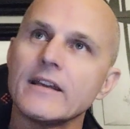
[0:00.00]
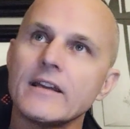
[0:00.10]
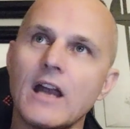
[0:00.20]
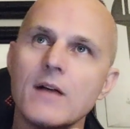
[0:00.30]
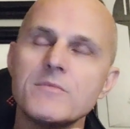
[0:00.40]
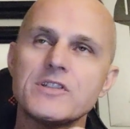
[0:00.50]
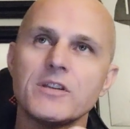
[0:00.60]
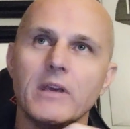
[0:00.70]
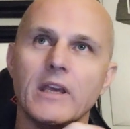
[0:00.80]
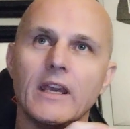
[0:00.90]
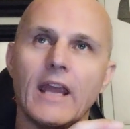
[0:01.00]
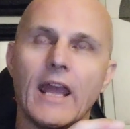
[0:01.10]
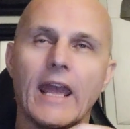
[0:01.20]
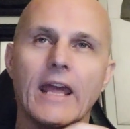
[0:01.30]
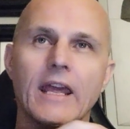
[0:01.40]
comes to me
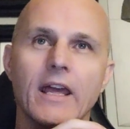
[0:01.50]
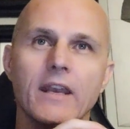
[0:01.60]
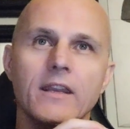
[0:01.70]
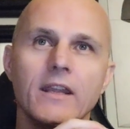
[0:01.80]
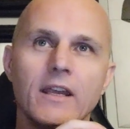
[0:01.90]
and